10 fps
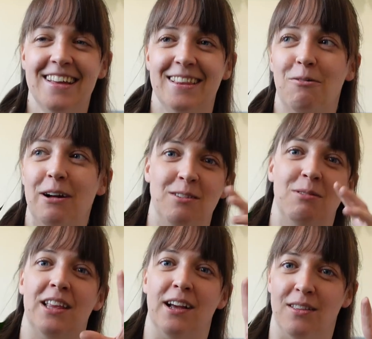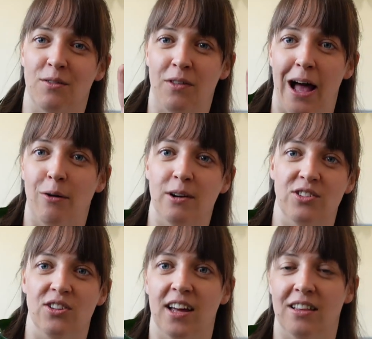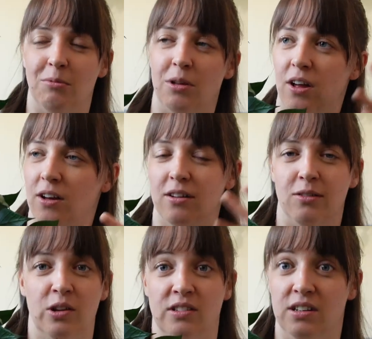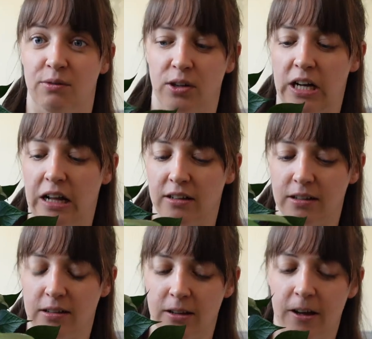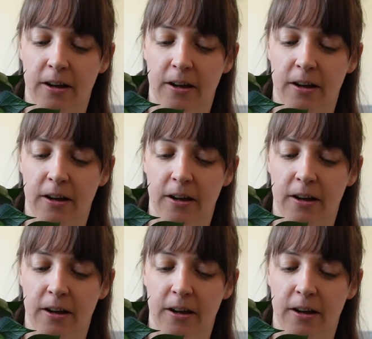The ones with like the flowers, and you get them in like lots of different colors.